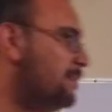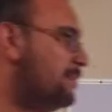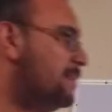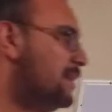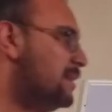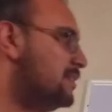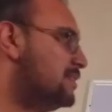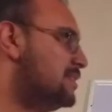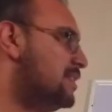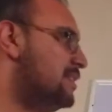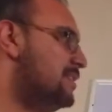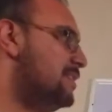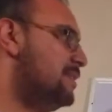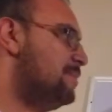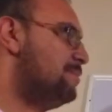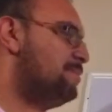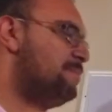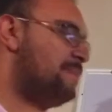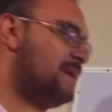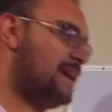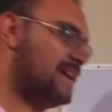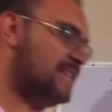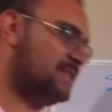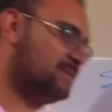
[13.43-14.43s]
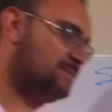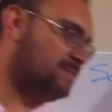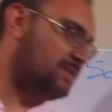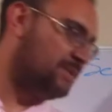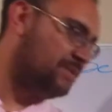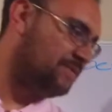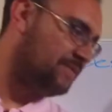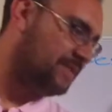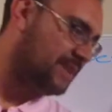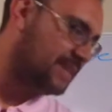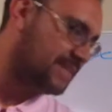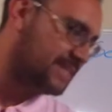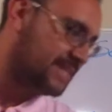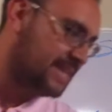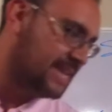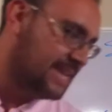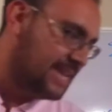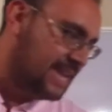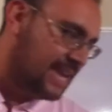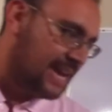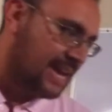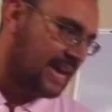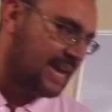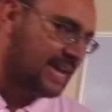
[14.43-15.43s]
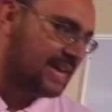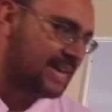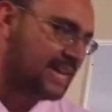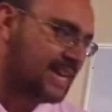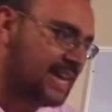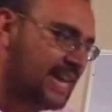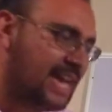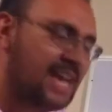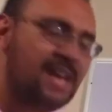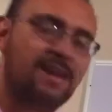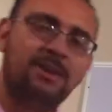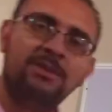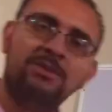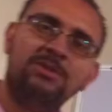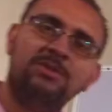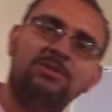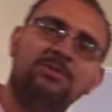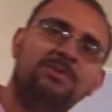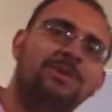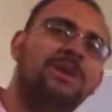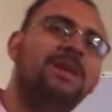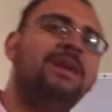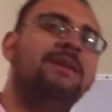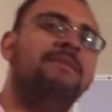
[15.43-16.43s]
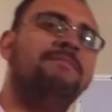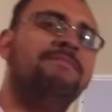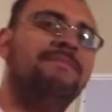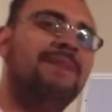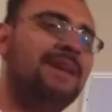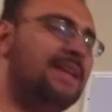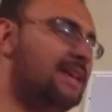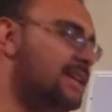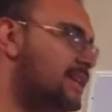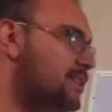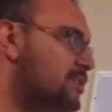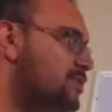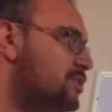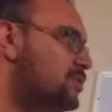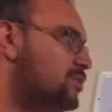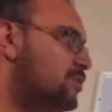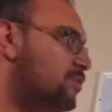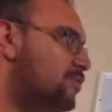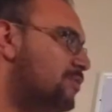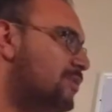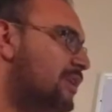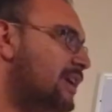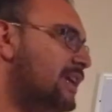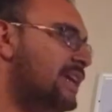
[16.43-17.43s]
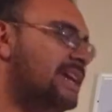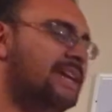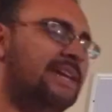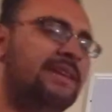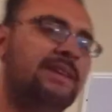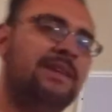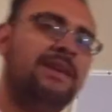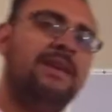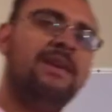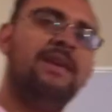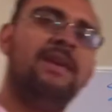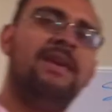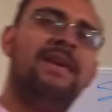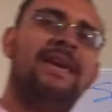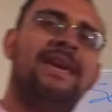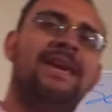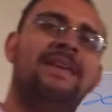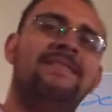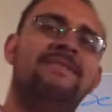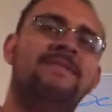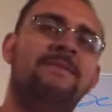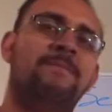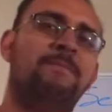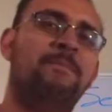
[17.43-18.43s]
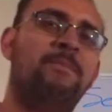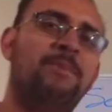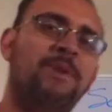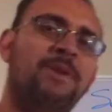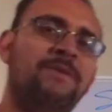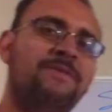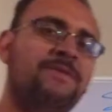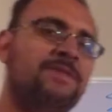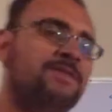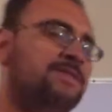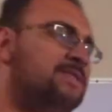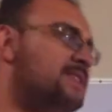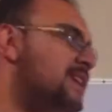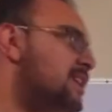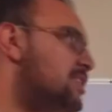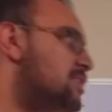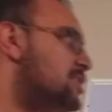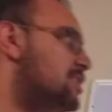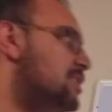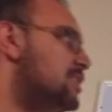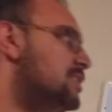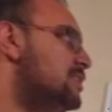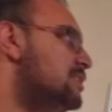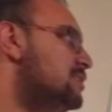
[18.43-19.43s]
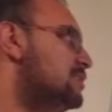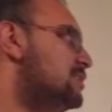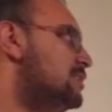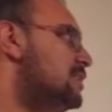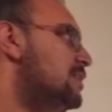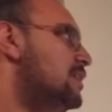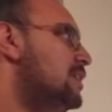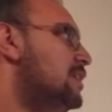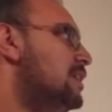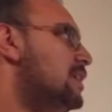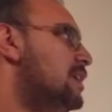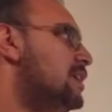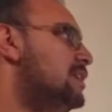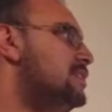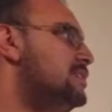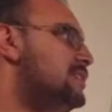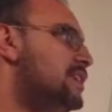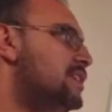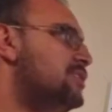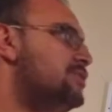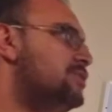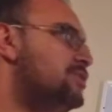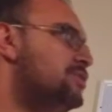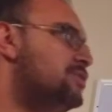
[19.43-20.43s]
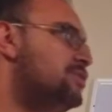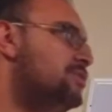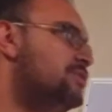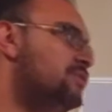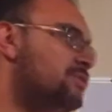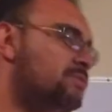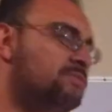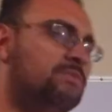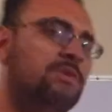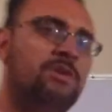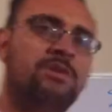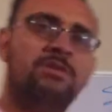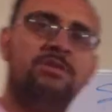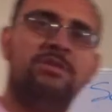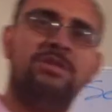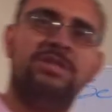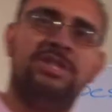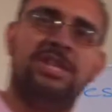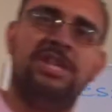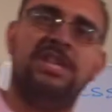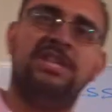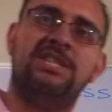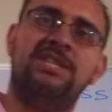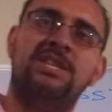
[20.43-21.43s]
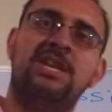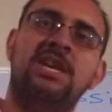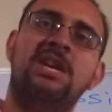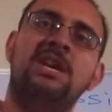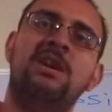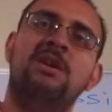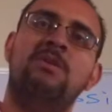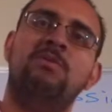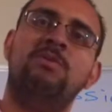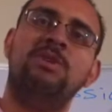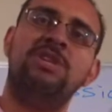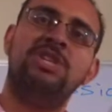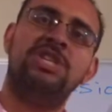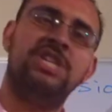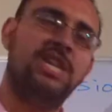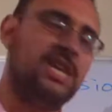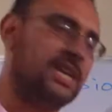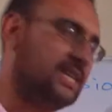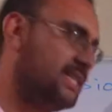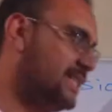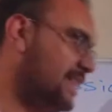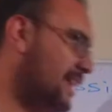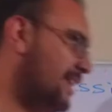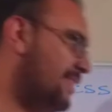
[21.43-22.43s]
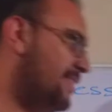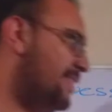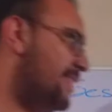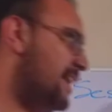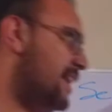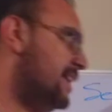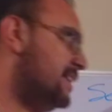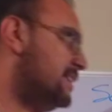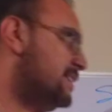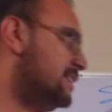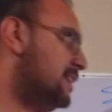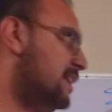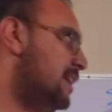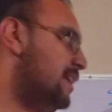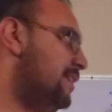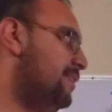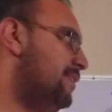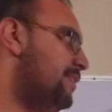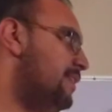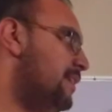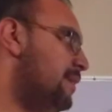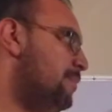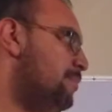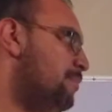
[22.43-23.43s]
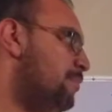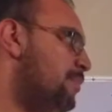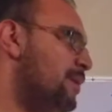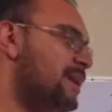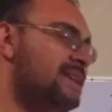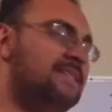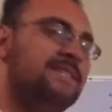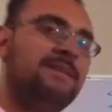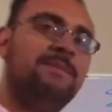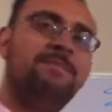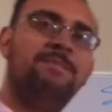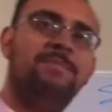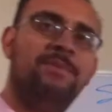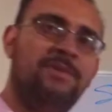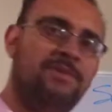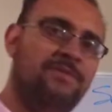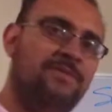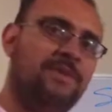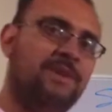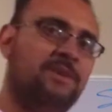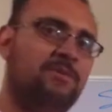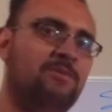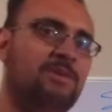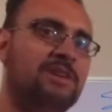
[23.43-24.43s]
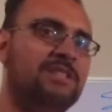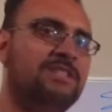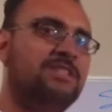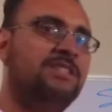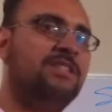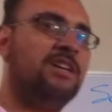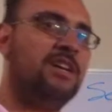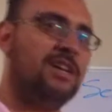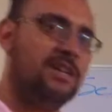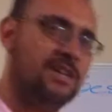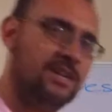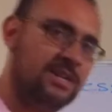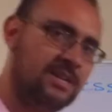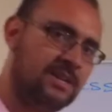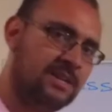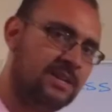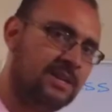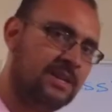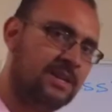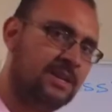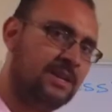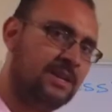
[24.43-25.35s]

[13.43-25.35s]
about the past perfect and how do we manage to work it. In the previous sessions, in session 2, module 6, we checked that the present perfect was done,